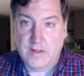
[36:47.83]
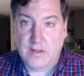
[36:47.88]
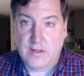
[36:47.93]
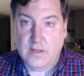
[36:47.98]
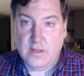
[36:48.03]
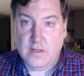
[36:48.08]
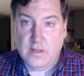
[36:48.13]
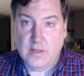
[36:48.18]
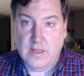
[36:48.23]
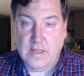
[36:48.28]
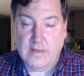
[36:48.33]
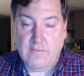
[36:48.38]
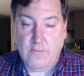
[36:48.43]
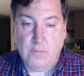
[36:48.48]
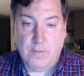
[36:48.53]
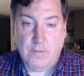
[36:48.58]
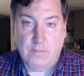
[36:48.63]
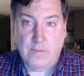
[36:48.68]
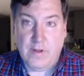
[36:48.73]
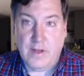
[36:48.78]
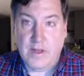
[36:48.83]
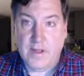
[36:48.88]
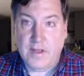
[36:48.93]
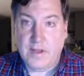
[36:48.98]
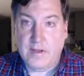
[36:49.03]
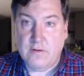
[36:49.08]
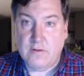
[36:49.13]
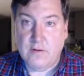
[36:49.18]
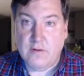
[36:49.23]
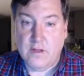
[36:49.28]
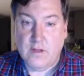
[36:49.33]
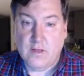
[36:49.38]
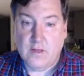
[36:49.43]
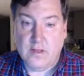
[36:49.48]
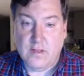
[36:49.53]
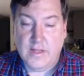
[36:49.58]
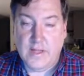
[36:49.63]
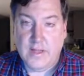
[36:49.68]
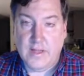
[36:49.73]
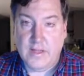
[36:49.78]
I haven't been buying
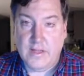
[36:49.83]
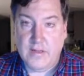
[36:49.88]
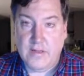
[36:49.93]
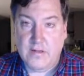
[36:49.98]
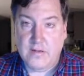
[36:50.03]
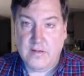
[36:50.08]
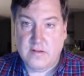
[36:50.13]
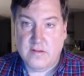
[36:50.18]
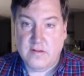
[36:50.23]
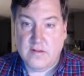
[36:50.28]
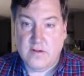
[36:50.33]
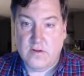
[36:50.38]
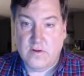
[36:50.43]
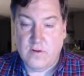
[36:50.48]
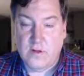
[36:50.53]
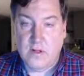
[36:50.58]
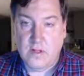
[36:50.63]
lately, so